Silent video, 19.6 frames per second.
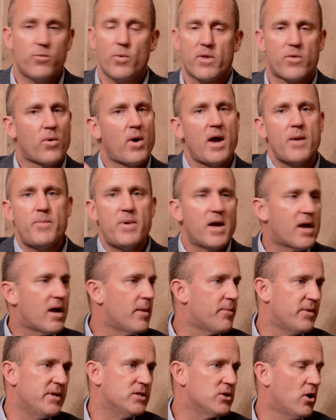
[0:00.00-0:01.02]
Whether I pick
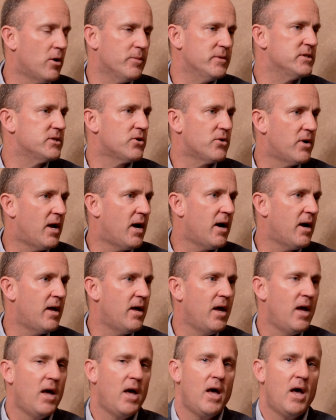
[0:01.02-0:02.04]
up these almonds or not,
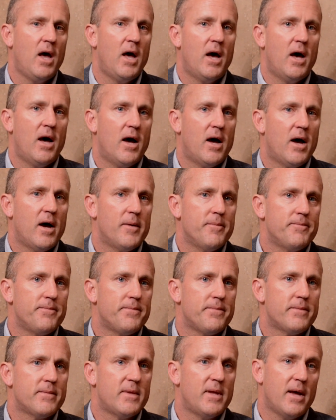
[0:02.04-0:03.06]
I
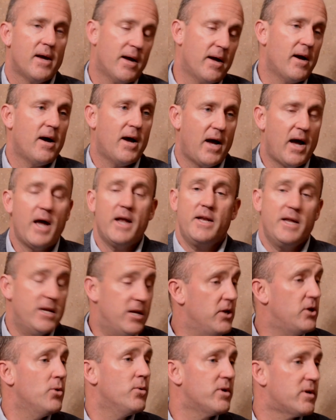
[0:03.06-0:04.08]
need
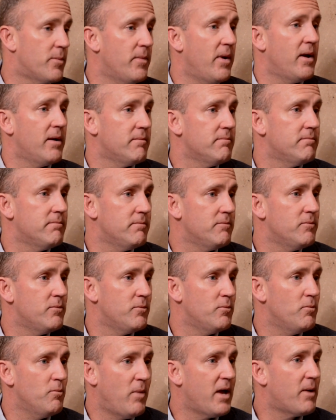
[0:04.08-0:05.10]
to do it to
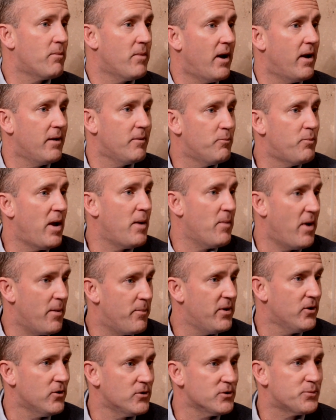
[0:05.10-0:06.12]
pay my
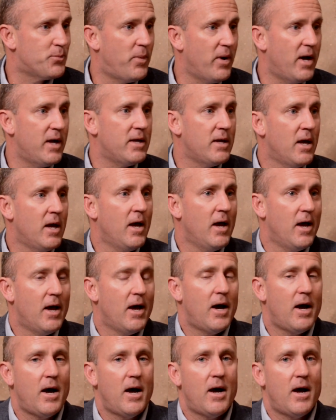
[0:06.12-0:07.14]
bills, but
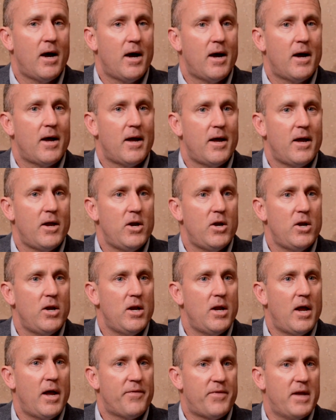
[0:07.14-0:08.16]
at
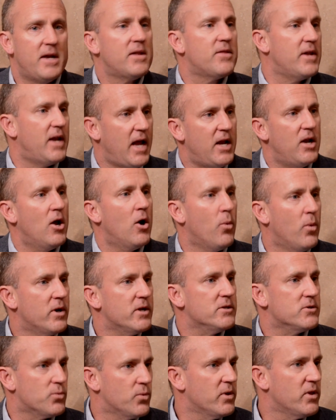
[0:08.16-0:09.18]
the end of the day, no
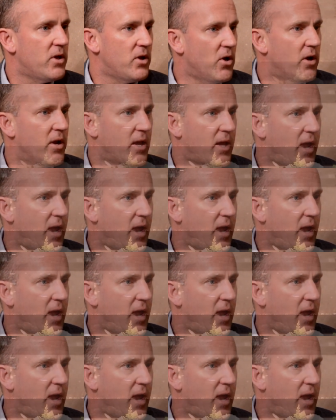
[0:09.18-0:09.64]
one is really going to